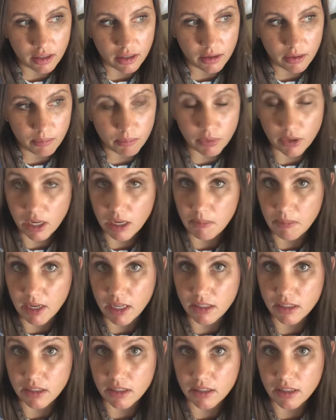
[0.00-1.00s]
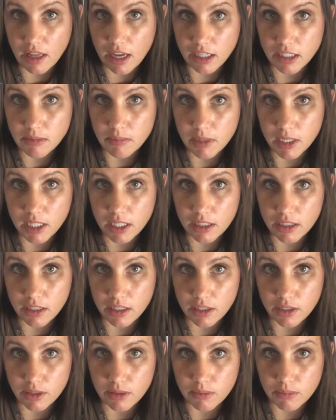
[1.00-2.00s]
praying mantis locked me in
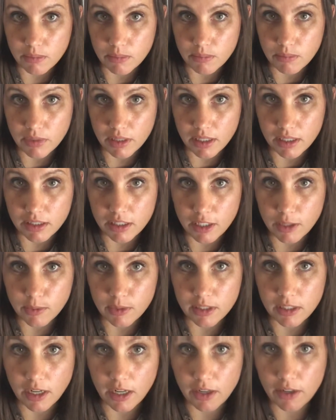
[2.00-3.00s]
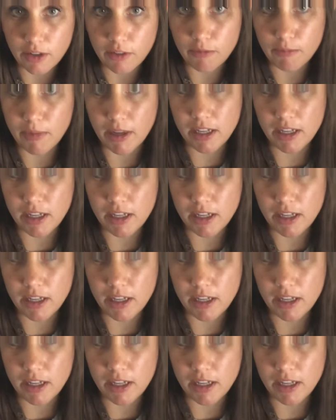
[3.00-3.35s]
here because he was tired of my